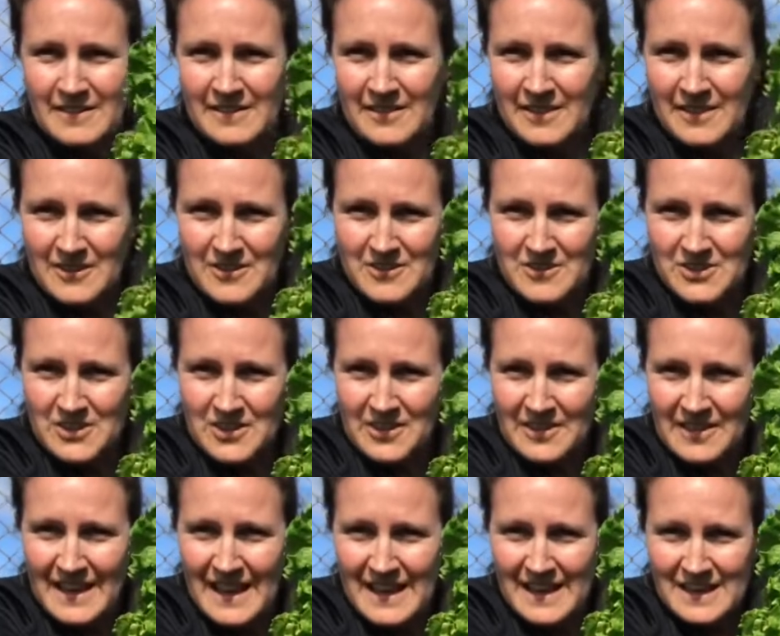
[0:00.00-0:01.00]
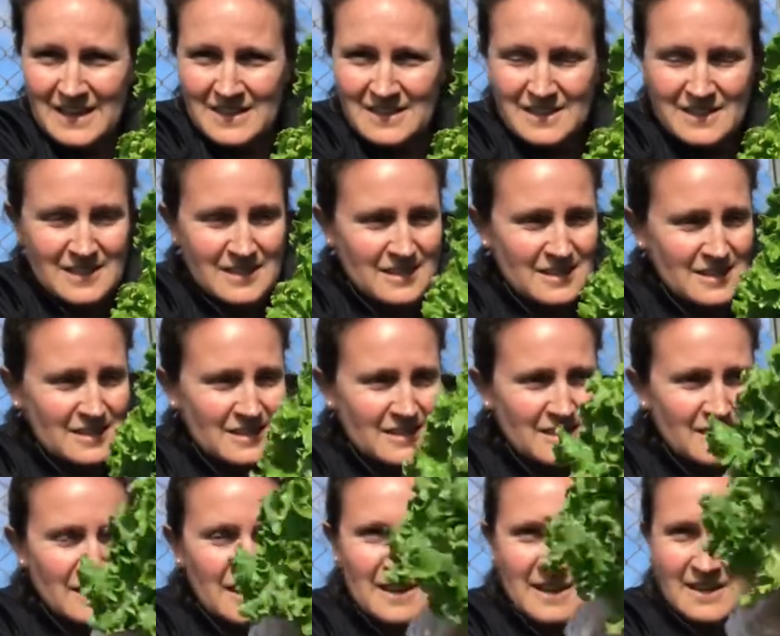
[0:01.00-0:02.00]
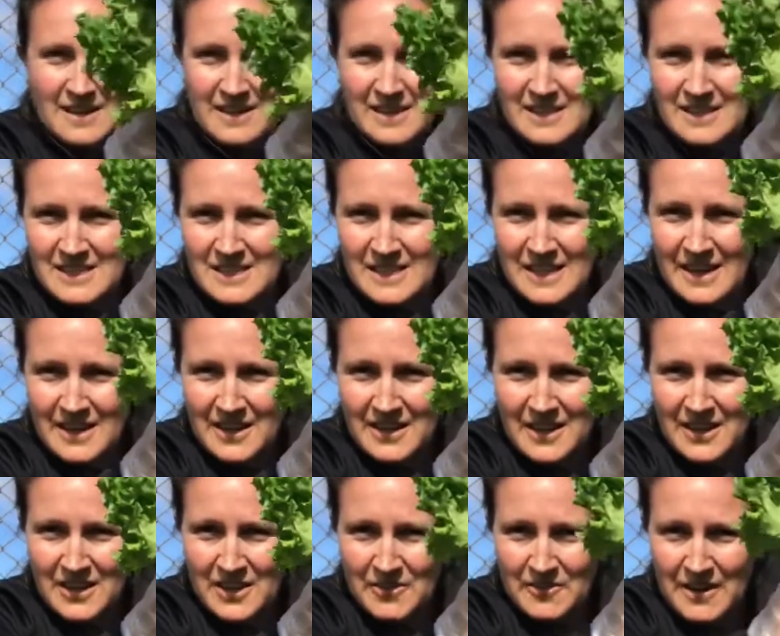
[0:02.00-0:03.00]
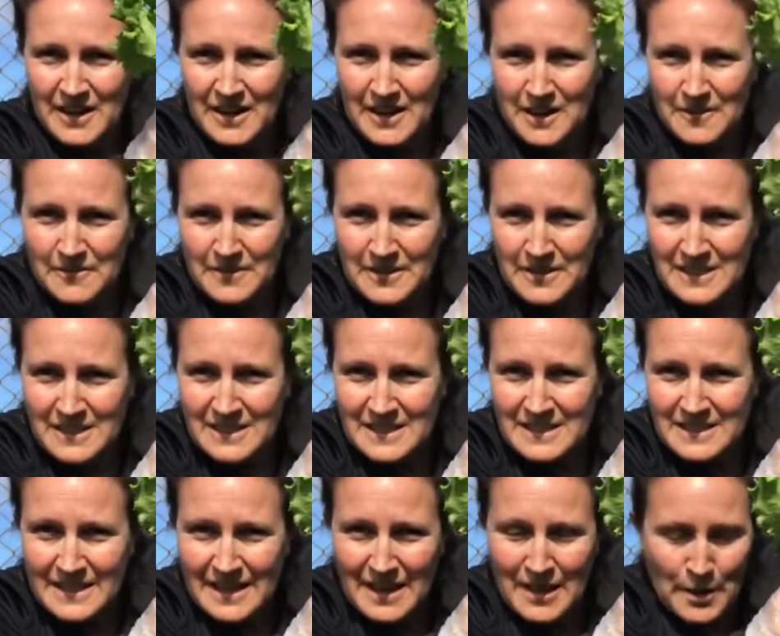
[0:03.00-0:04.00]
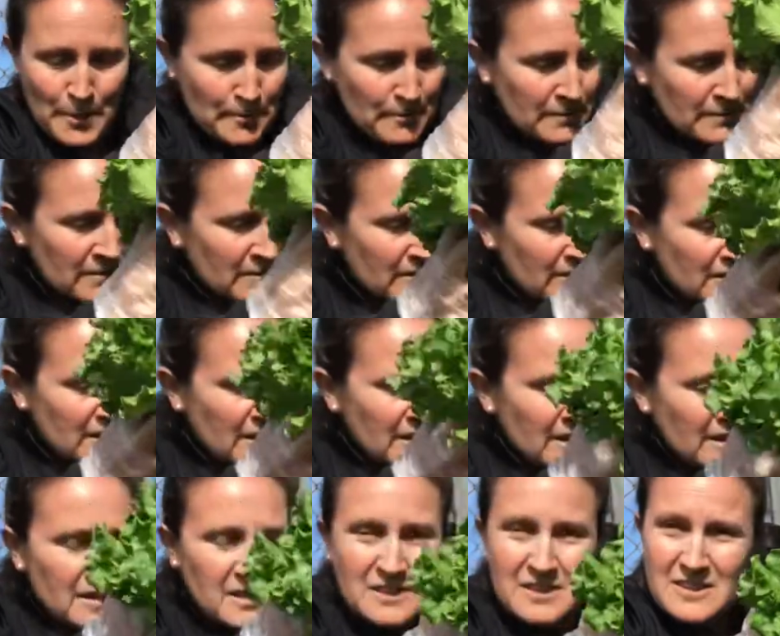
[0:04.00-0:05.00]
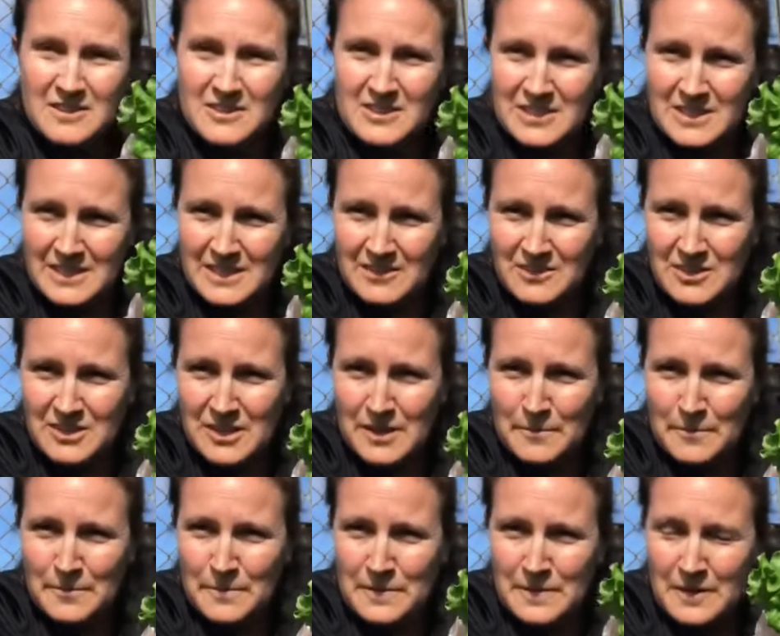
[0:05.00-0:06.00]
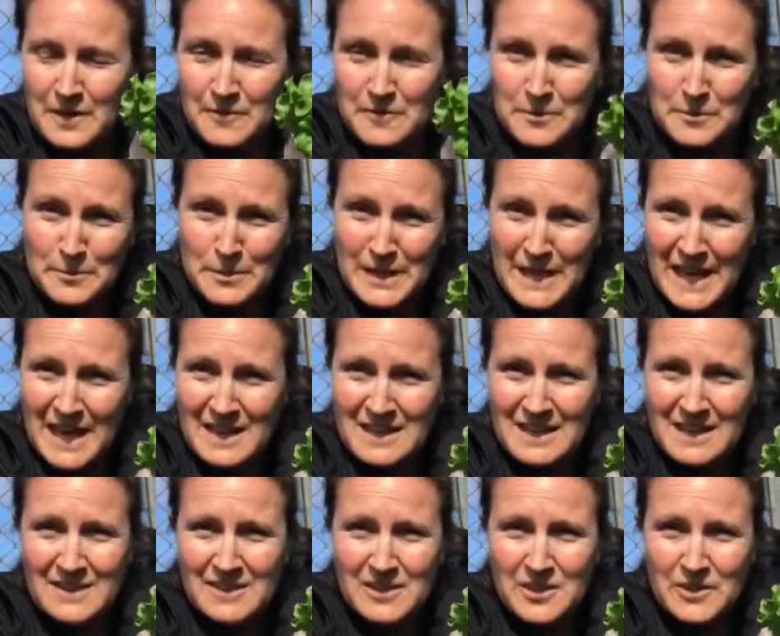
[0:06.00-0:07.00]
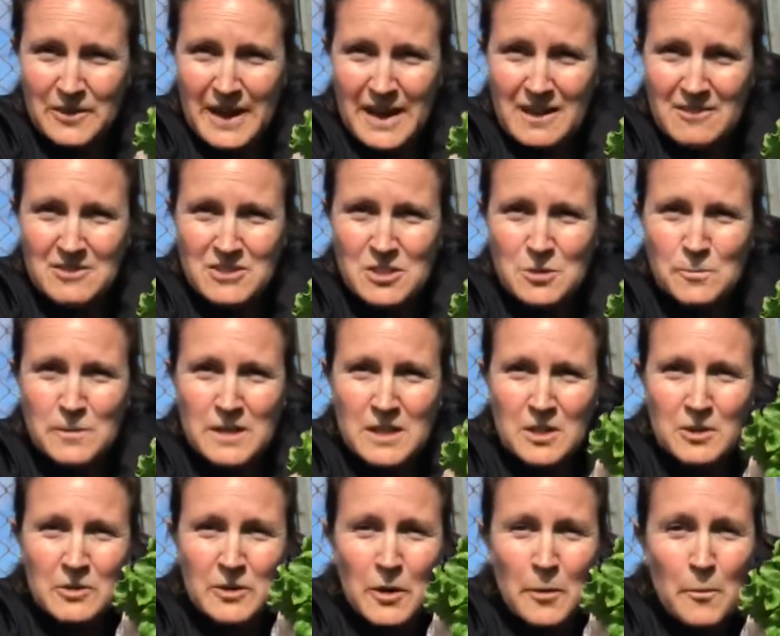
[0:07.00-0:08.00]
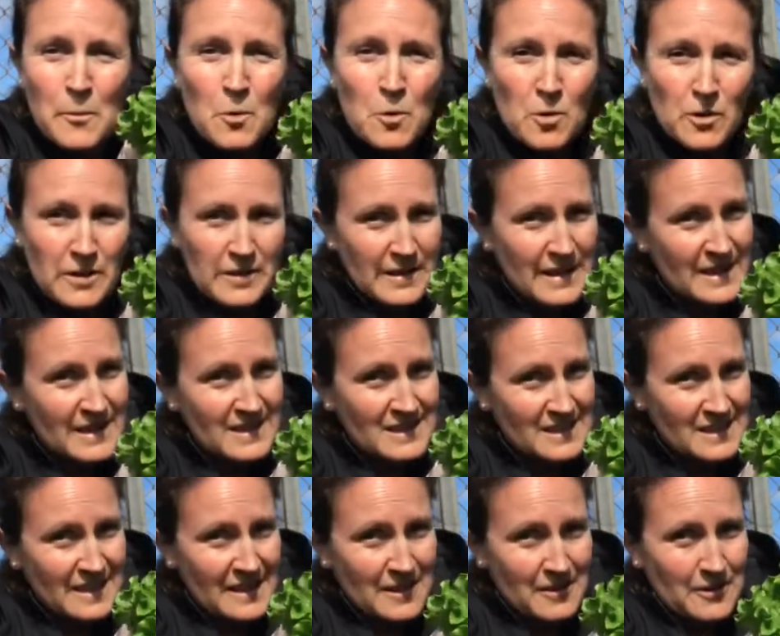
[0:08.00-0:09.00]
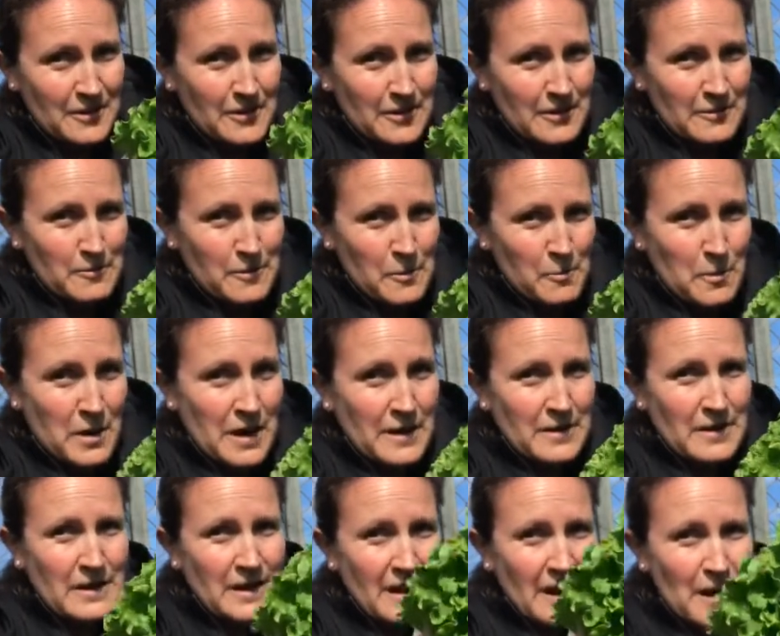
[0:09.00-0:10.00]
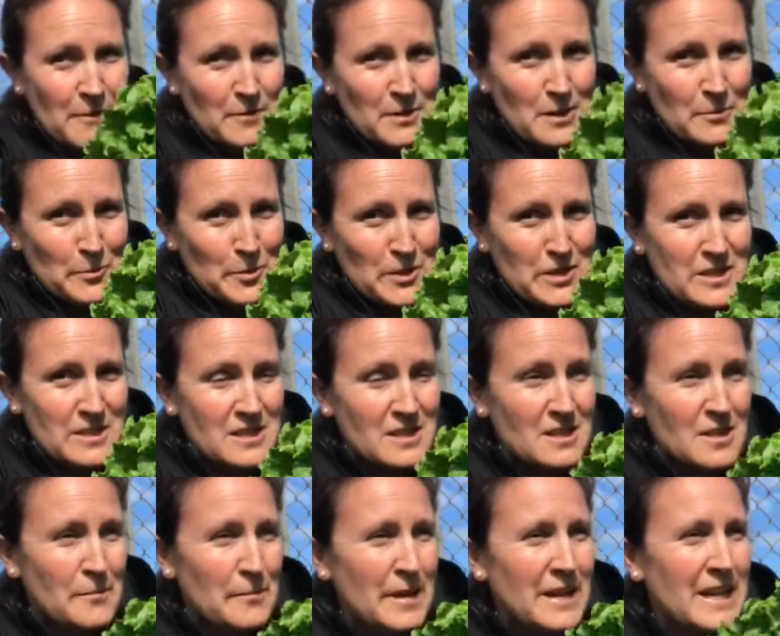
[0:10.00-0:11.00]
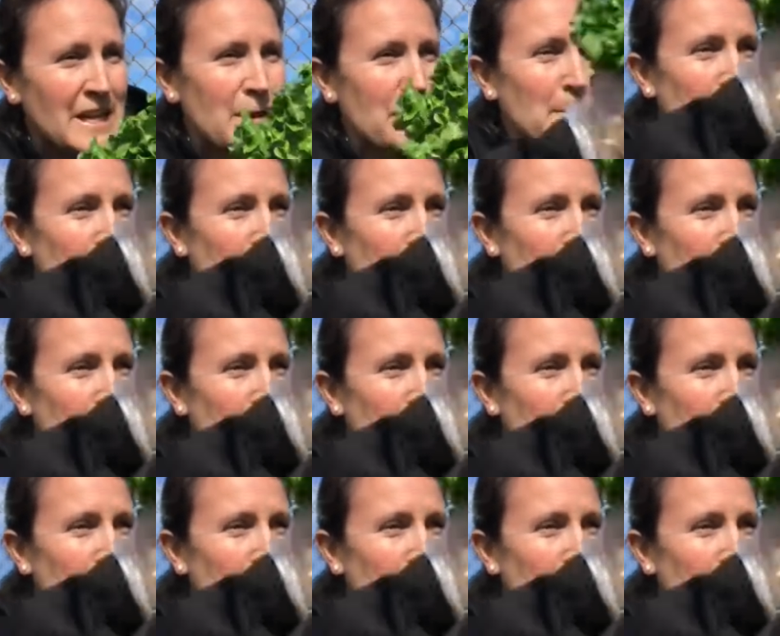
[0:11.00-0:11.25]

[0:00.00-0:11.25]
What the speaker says: There's our lettuce. You can see I cut it right off at the stem. There's still some of the plant in the ground, so we can grow more lettuce later if we want. And I'm going to put this in the bucket.